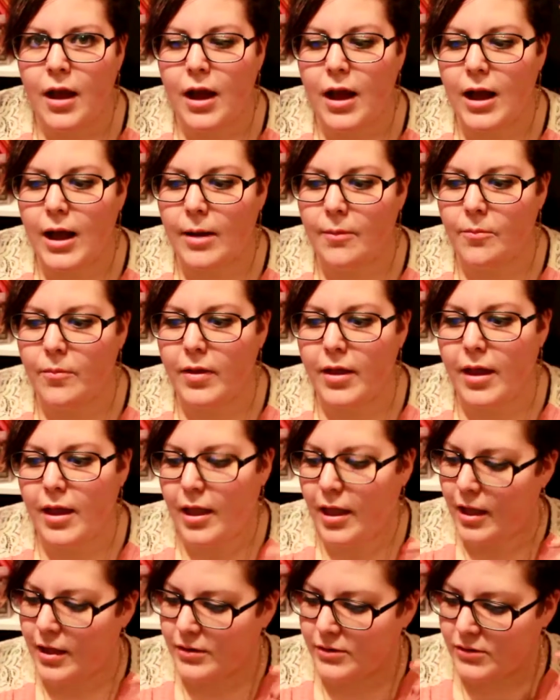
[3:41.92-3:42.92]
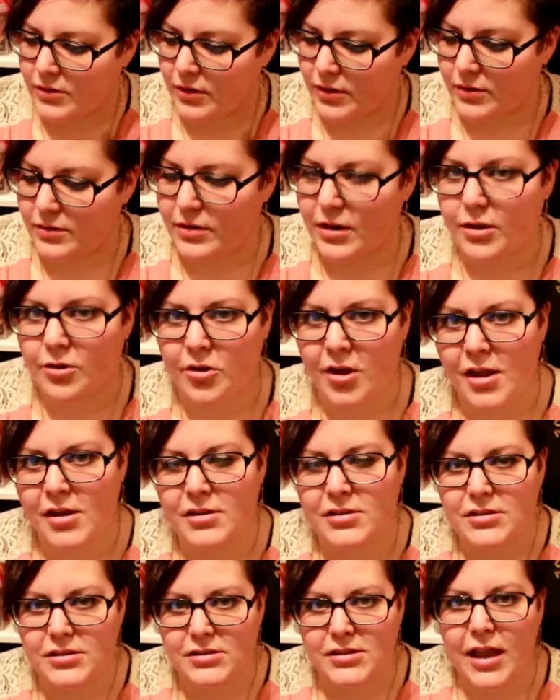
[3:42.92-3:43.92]
Um, and Nick
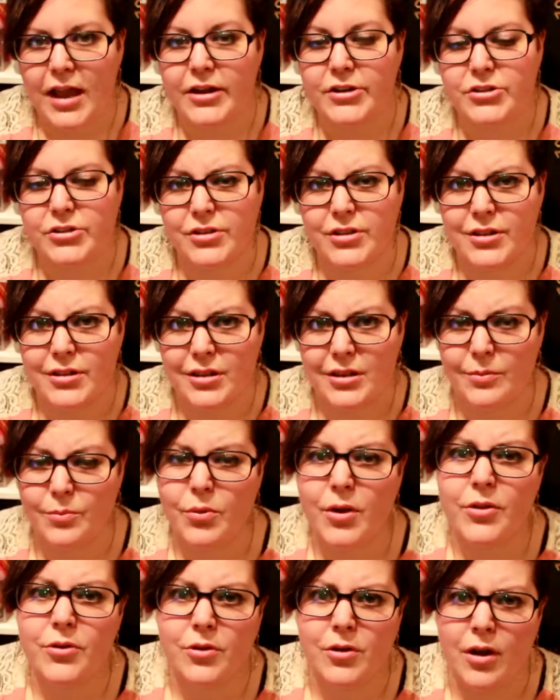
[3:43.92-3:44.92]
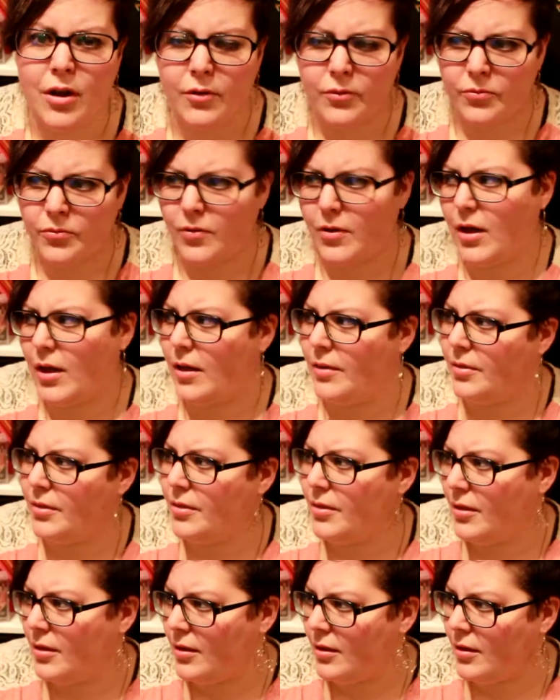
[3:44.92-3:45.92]
Kranis is actually the brother of uh,
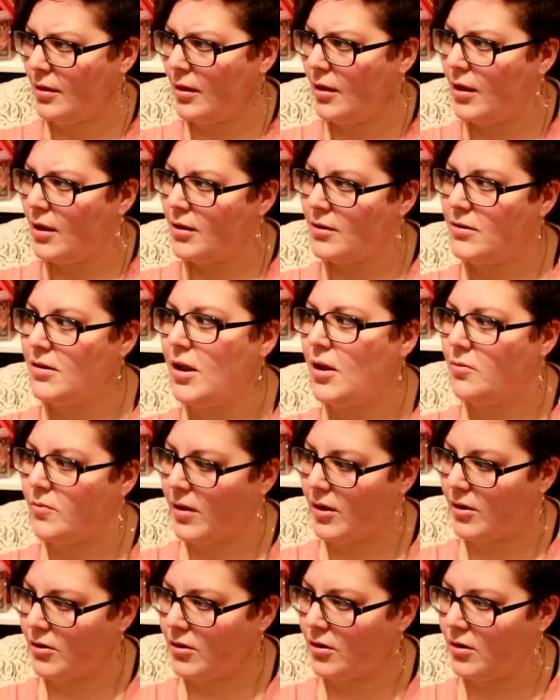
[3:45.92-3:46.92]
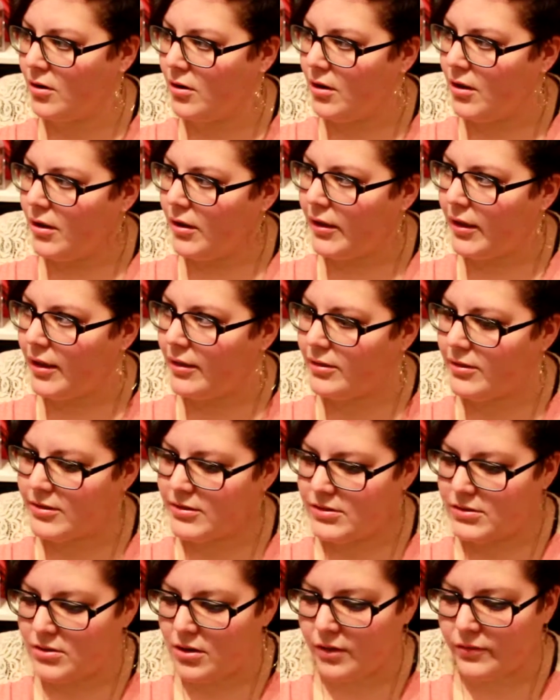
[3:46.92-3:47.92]
the narrator in
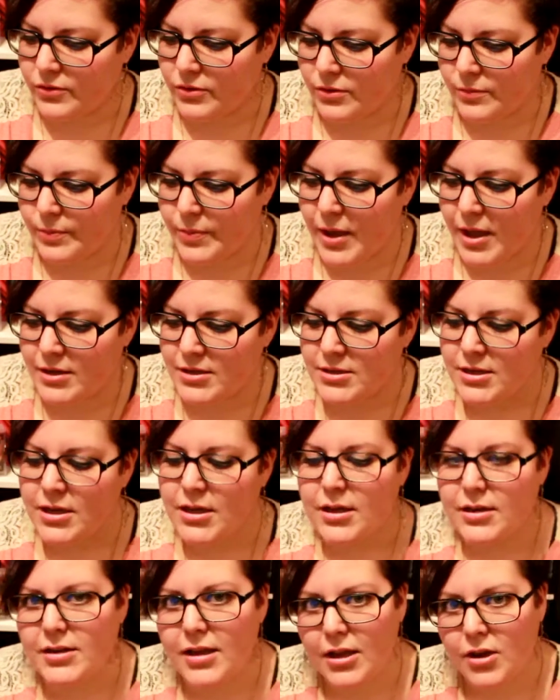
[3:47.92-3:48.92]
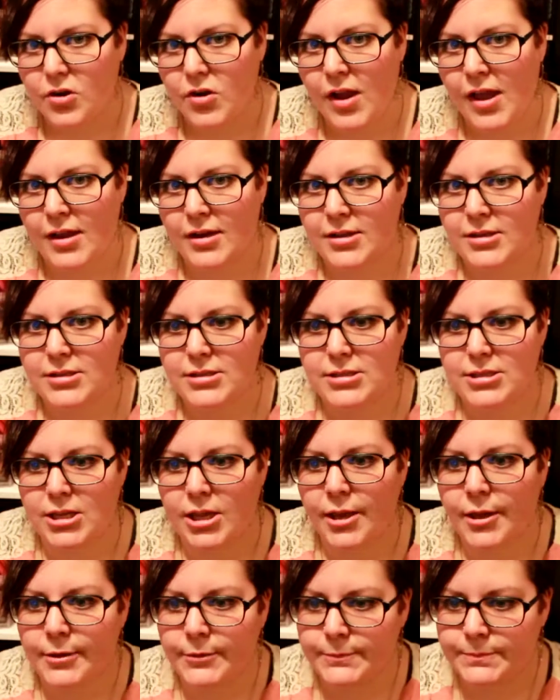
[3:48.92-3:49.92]
this novel. But Nick Kranis
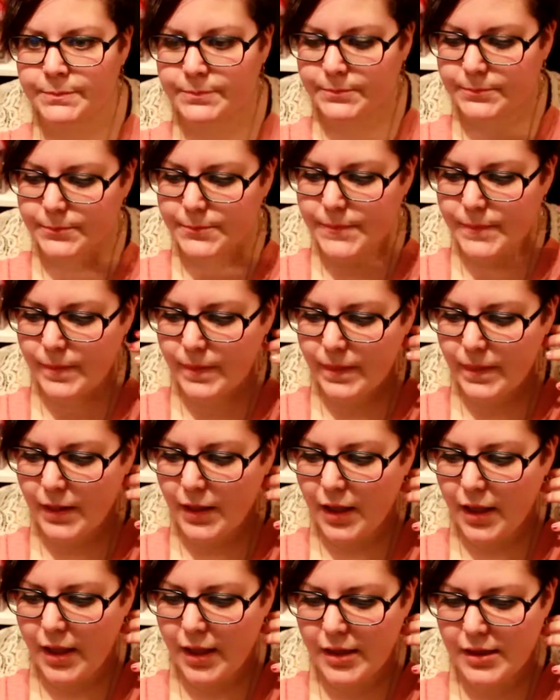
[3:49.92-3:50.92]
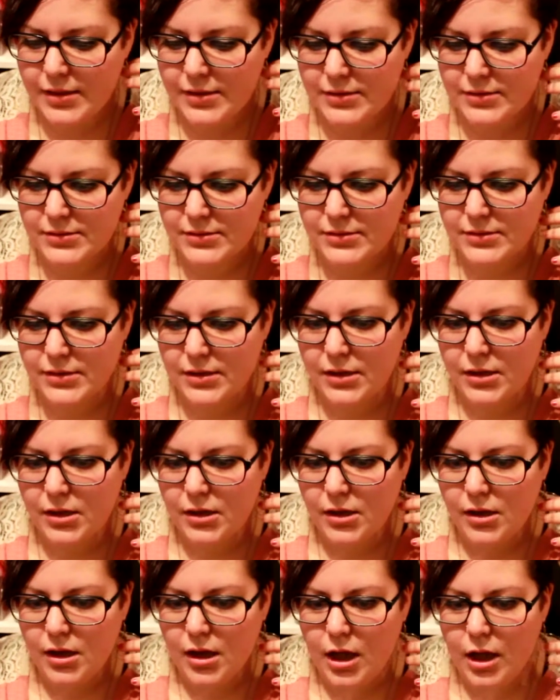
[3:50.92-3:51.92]
is
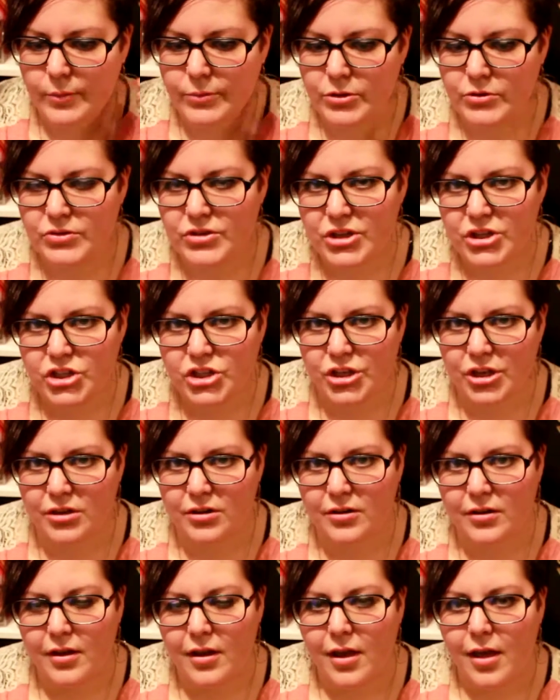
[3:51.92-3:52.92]
a musician.